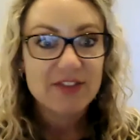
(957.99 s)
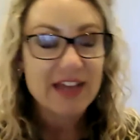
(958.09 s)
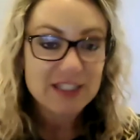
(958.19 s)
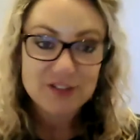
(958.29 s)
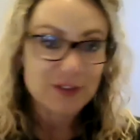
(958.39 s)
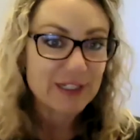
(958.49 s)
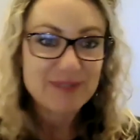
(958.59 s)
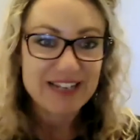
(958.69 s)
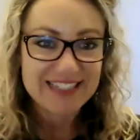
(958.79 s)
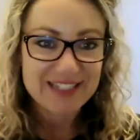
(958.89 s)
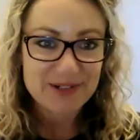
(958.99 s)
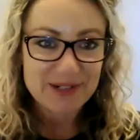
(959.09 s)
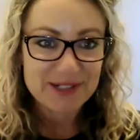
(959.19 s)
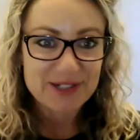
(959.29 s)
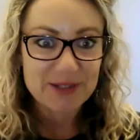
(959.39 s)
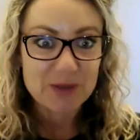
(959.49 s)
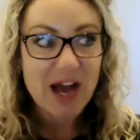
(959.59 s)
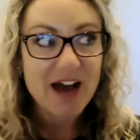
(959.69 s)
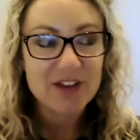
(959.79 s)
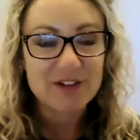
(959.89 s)
That's the first place they'll go to.
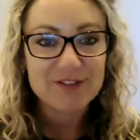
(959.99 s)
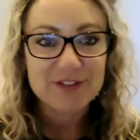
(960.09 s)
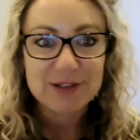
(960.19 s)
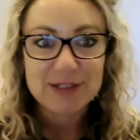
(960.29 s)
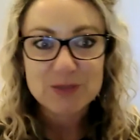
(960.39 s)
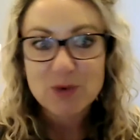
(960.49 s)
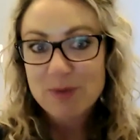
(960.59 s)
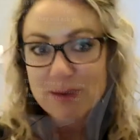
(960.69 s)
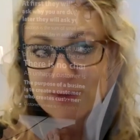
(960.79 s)
Are there reviews? What are people